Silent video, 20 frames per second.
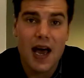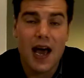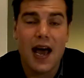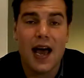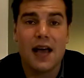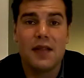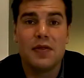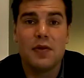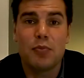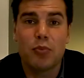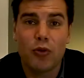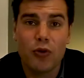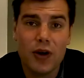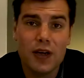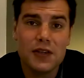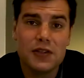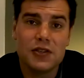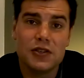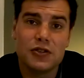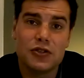And the
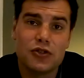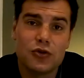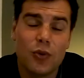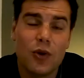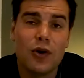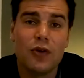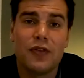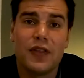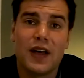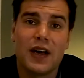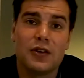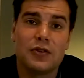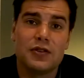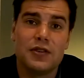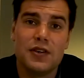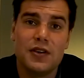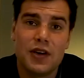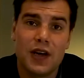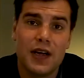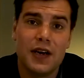price is
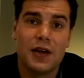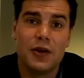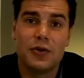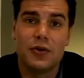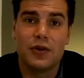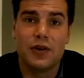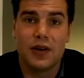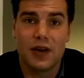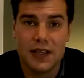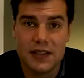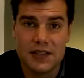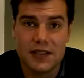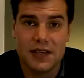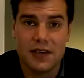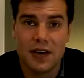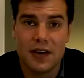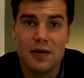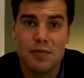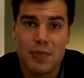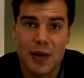
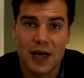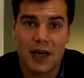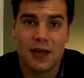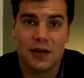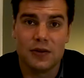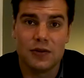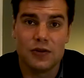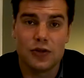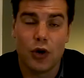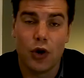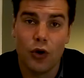£12,999